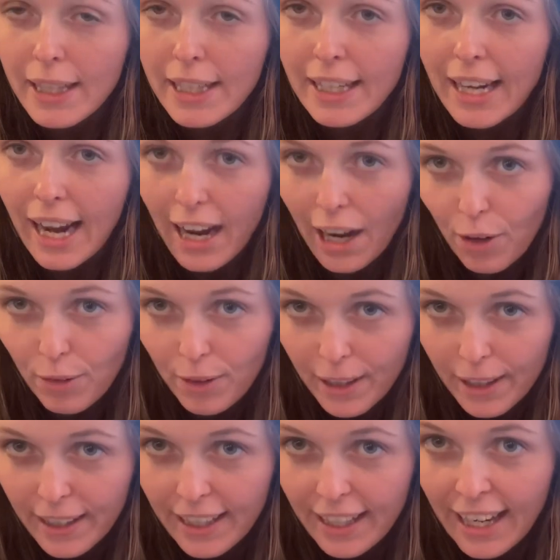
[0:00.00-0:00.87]
an
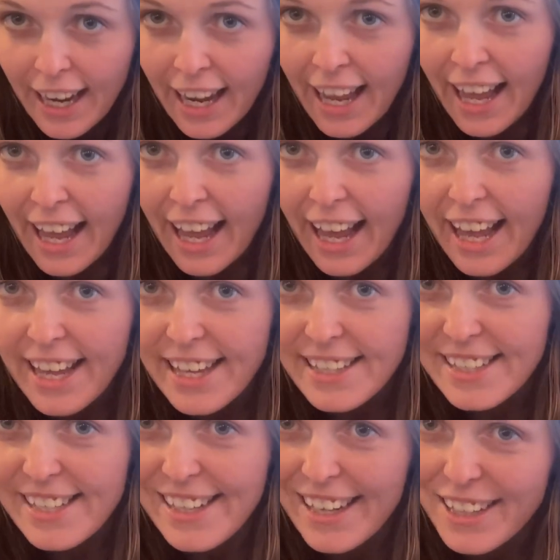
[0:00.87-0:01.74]
hour,
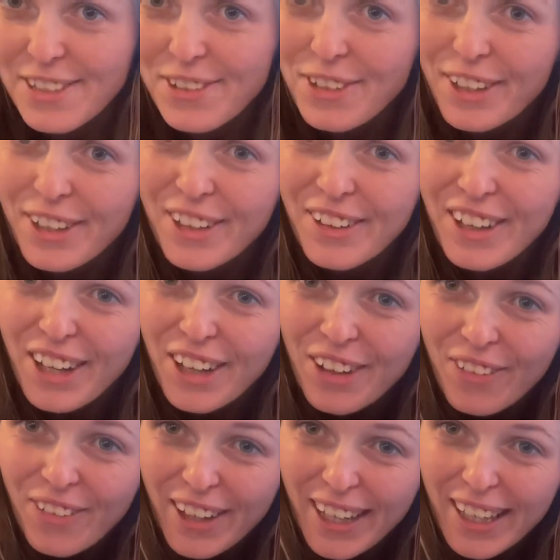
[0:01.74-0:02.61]
and next we're
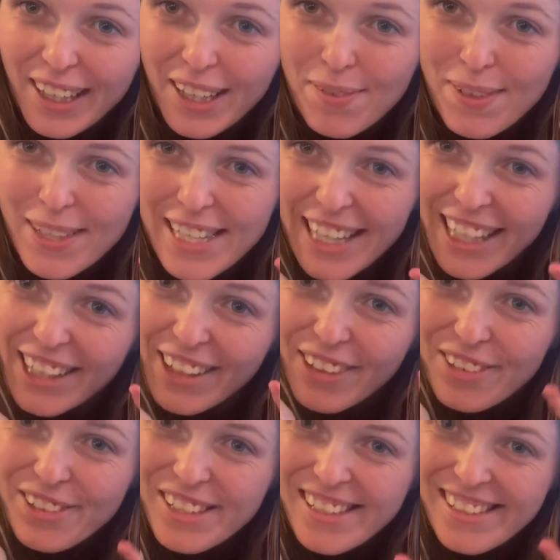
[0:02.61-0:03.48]
gonna work on the
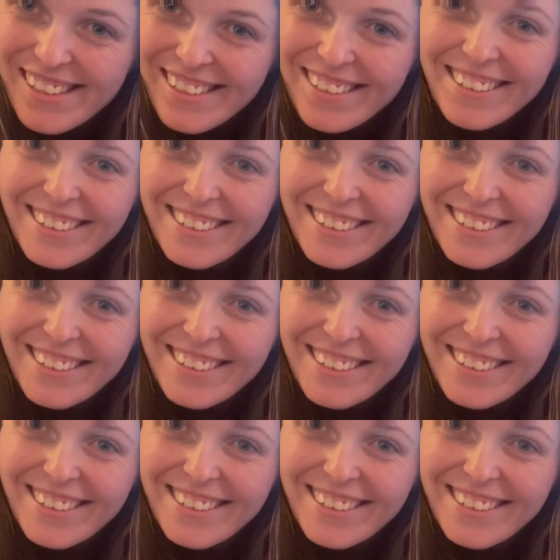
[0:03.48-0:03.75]
potatoes.